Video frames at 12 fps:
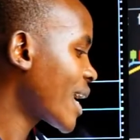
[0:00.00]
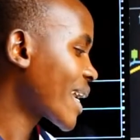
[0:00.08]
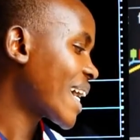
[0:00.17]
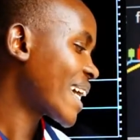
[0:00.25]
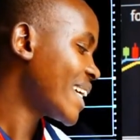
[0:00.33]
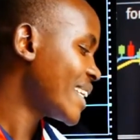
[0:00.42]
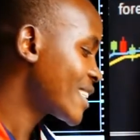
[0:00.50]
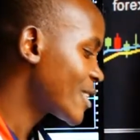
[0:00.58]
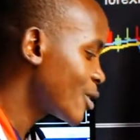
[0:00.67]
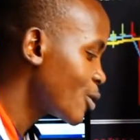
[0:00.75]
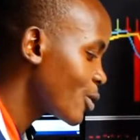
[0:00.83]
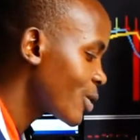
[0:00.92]

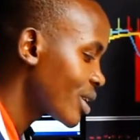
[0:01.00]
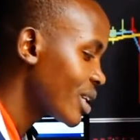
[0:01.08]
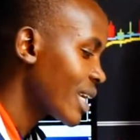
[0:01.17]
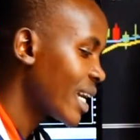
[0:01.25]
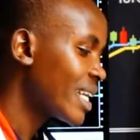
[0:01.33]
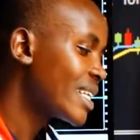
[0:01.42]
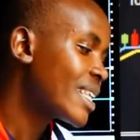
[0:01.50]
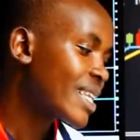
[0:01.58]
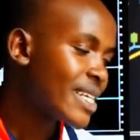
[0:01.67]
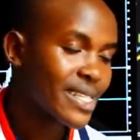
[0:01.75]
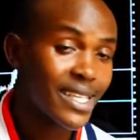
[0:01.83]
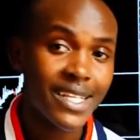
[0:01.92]
against you, and in
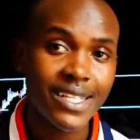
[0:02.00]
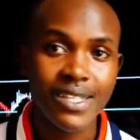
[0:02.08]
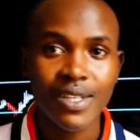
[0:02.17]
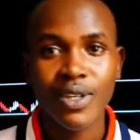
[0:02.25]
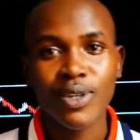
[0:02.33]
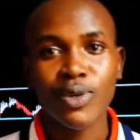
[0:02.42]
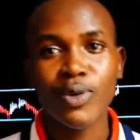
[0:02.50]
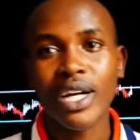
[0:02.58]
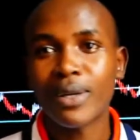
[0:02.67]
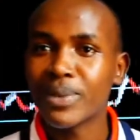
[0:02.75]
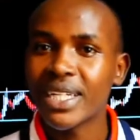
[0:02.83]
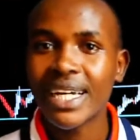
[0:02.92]
this case, you
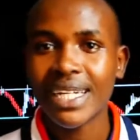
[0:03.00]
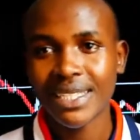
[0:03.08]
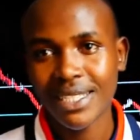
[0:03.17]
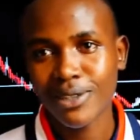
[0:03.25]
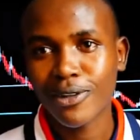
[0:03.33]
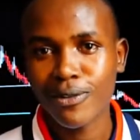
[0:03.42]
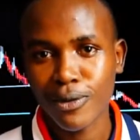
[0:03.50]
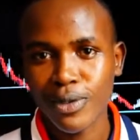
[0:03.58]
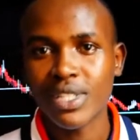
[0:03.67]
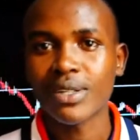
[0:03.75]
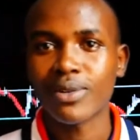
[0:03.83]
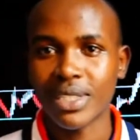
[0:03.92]
can be guaranteed of
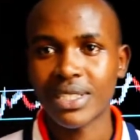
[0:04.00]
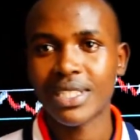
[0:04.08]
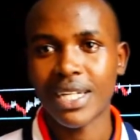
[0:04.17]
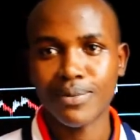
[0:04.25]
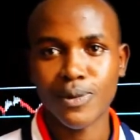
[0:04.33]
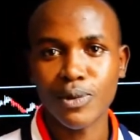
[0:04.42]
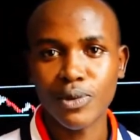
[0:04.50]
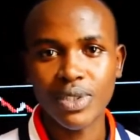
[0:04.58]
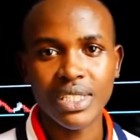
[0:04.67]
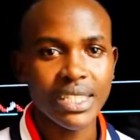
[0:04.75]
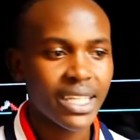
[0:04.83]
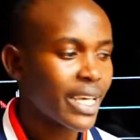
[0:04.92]
losing when it comes to
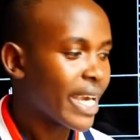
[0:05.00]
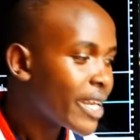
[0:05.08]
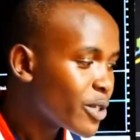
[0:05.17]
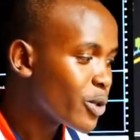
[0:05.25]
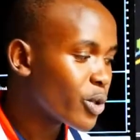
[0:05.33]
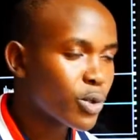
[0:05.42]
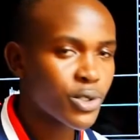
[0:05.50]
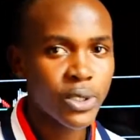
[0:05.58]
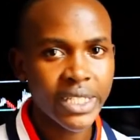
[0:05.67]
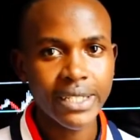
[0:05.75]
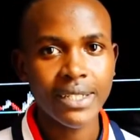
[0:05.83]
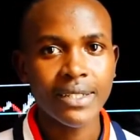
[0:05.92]
losing, and you lose
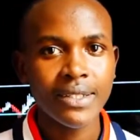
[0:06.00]
really.